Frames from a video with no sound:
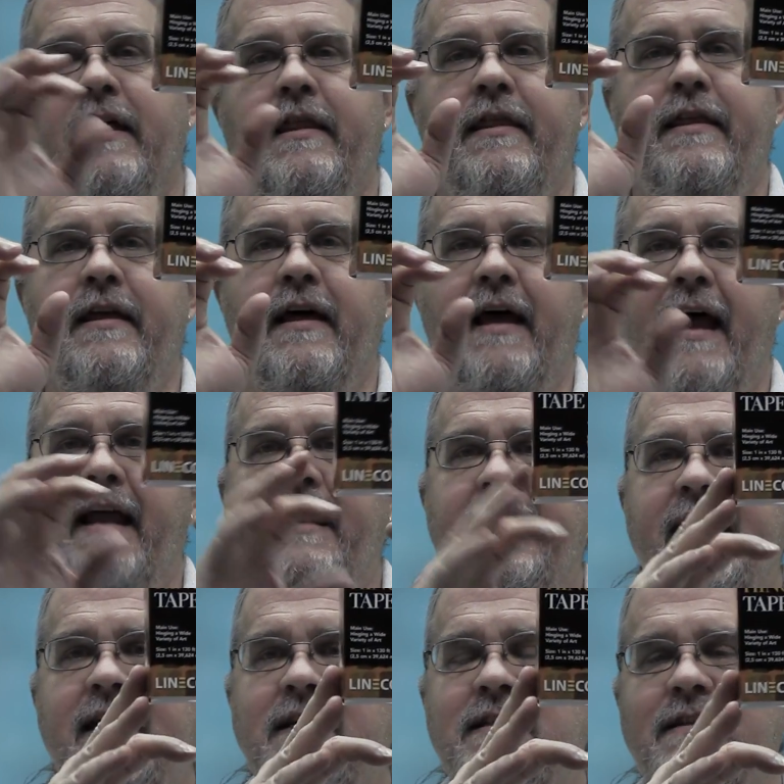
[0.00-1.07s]
The
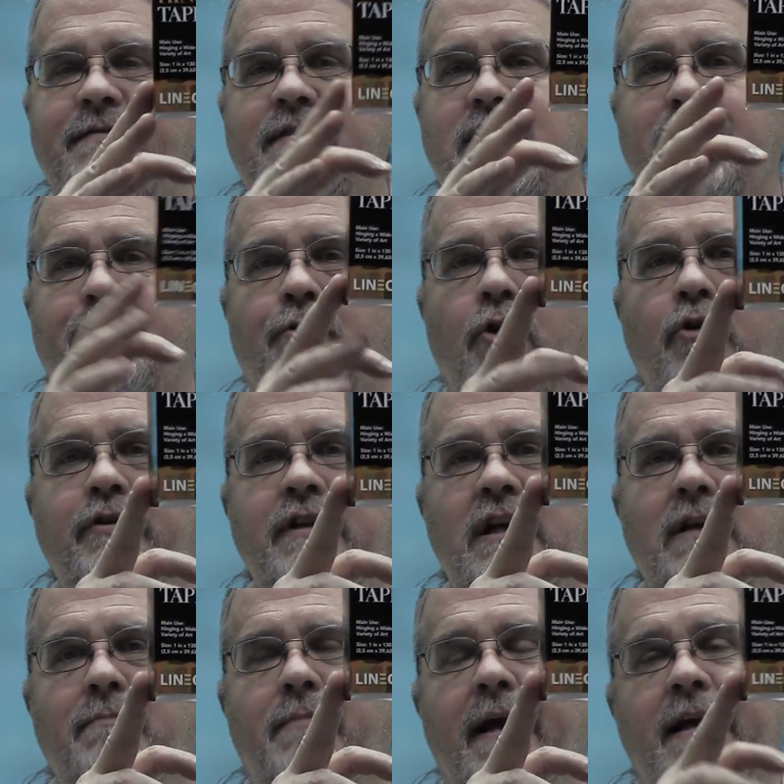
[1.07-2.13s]
adhesive is a
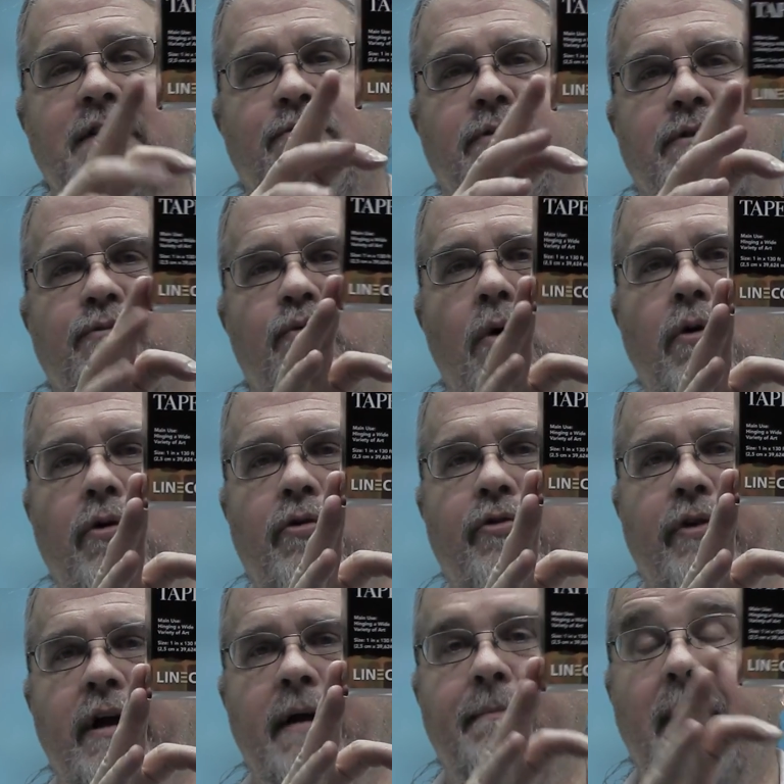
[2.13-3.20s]
protein base which won't
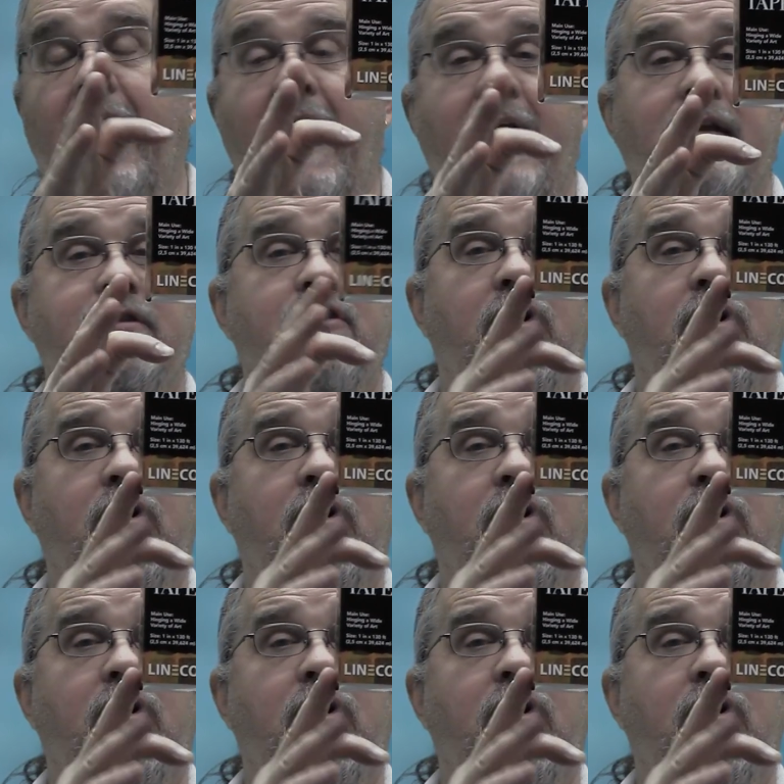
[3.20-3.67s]
creep and is